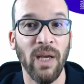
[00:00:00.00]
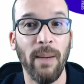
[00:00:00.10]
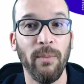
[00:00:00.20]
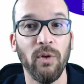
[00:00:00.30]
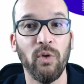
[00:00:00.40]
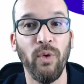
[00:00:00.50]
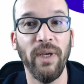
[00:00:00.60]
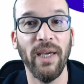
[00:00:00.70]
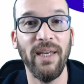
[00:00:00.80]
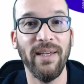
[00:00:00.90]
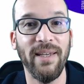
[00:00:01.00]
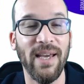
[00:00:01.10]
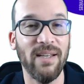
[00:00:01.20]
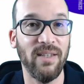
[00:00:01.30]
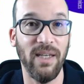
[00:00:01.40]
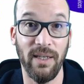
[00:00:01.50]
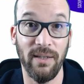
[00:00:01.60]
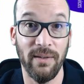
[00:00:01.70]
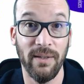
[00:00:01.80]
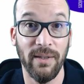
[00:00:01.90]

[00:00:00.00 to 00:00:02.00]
I'm not doing any guessing.